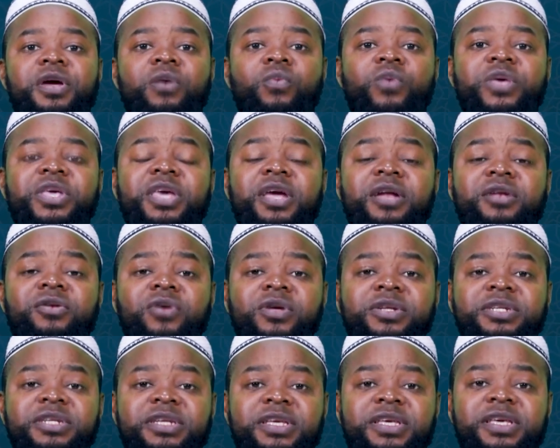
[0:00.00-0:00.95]
We
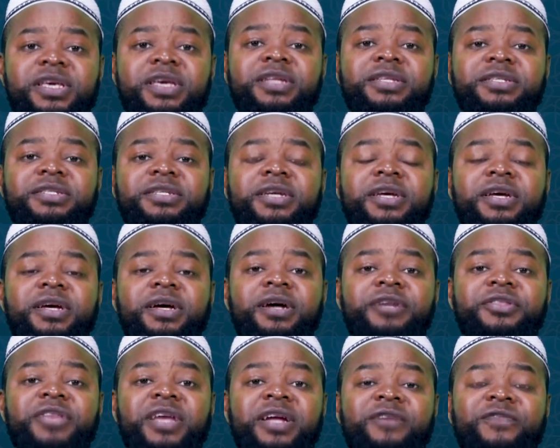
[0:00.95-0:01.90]
cannot eat
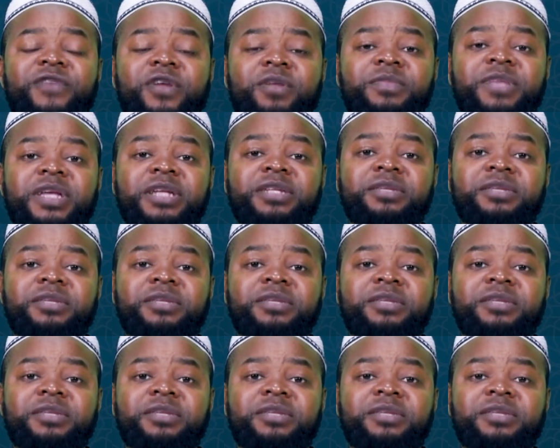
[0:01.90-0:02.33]
that from that